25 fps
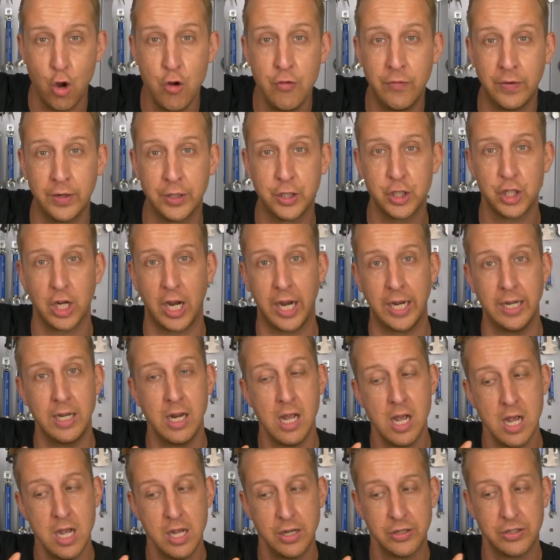over the
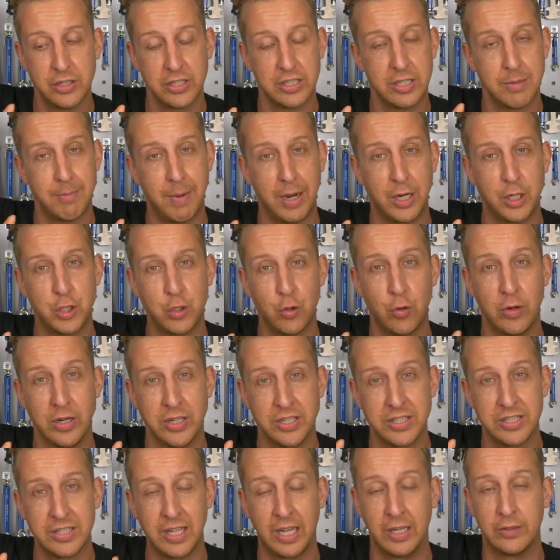chain just to make sure
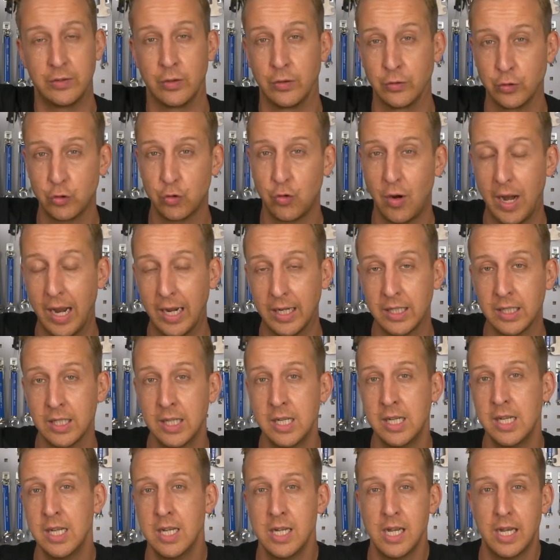it stays on track.
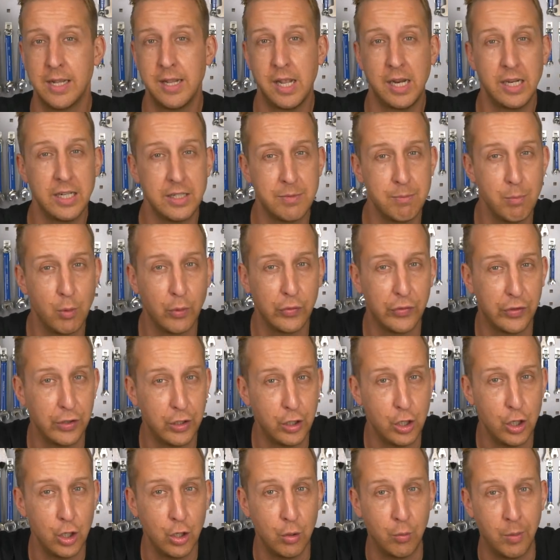And then there's more
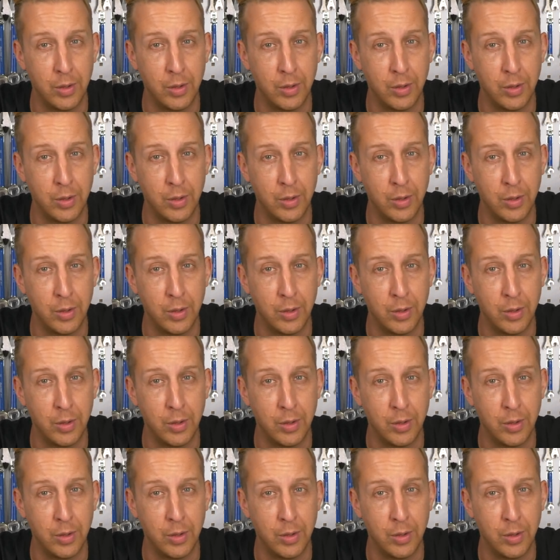secure